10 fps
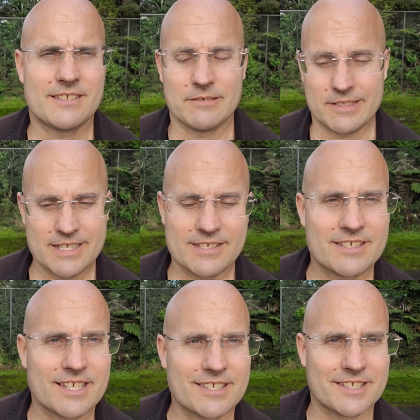this
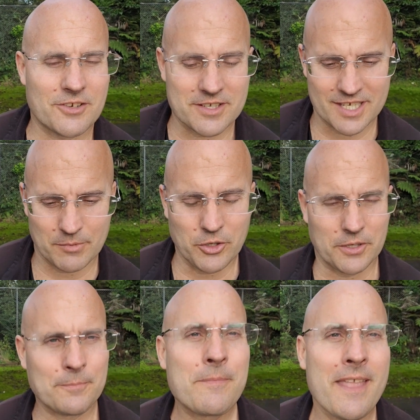just does not seem
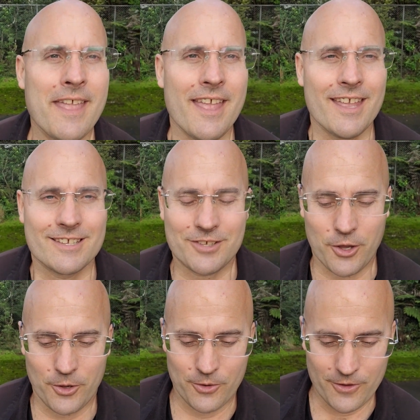good.
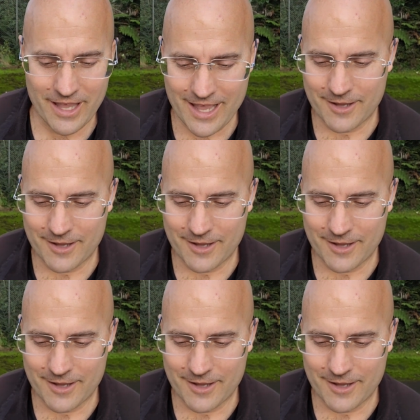So